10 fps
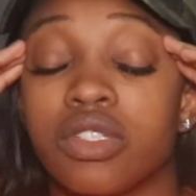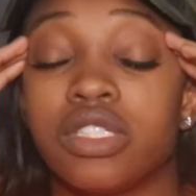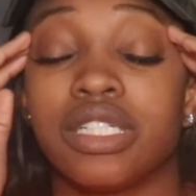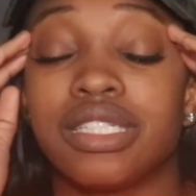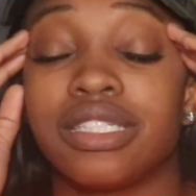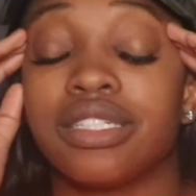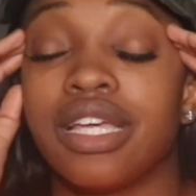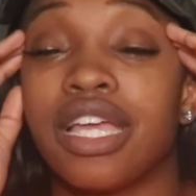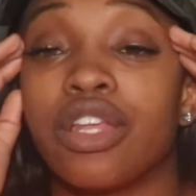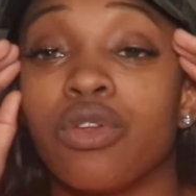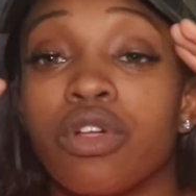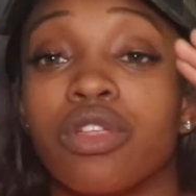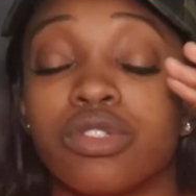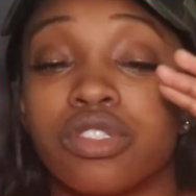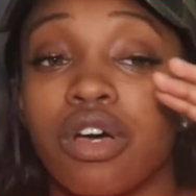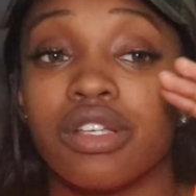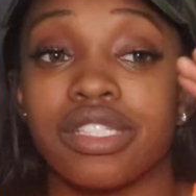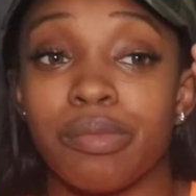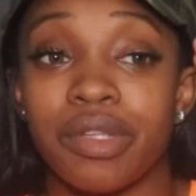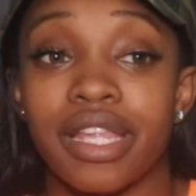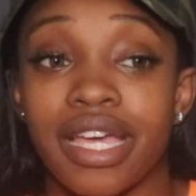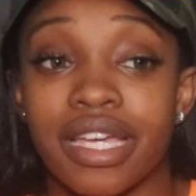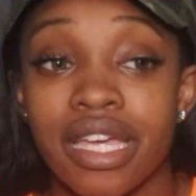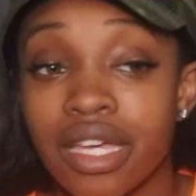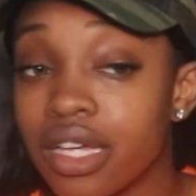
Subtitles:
just ignore those thoughts and be like,